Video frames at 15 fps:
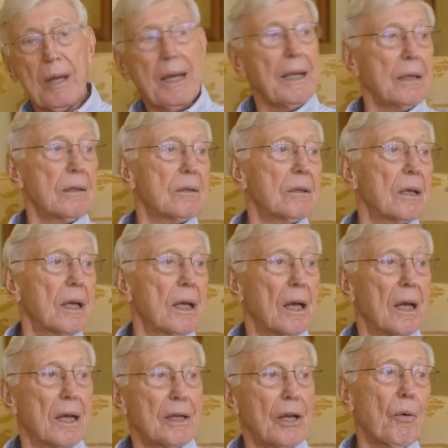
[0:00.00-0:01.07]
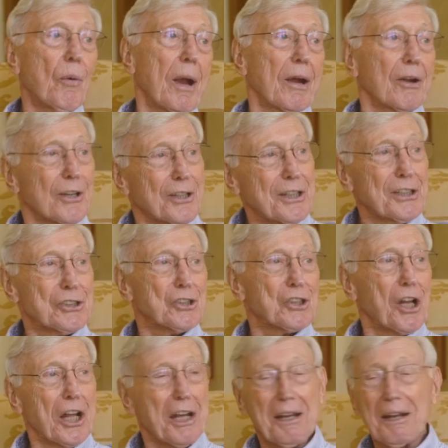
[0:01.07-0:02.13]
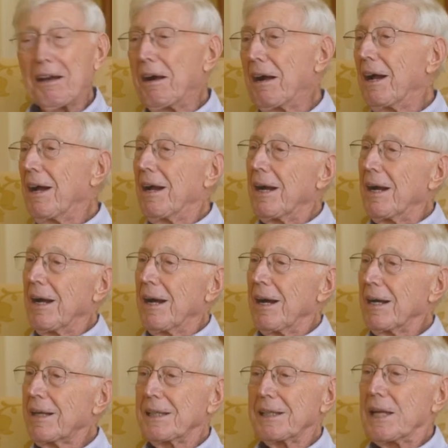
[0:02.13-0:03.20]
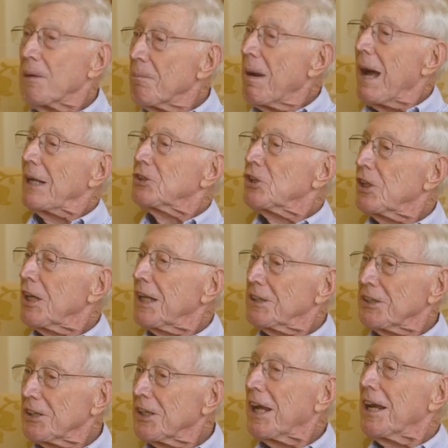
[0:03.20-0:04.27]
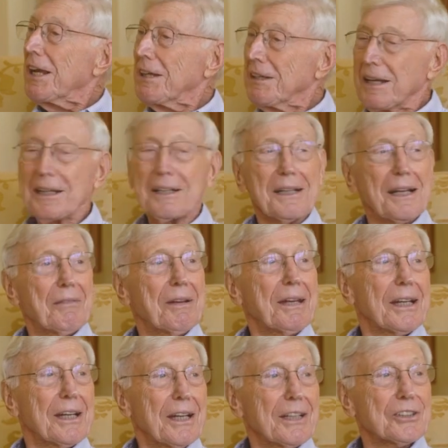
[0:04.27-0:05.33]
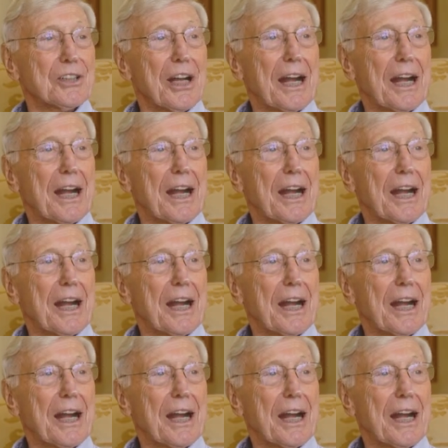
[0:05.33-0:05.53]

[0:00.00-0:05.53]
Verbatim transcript: heat, no air conditioning. Can you imagine that today, living in those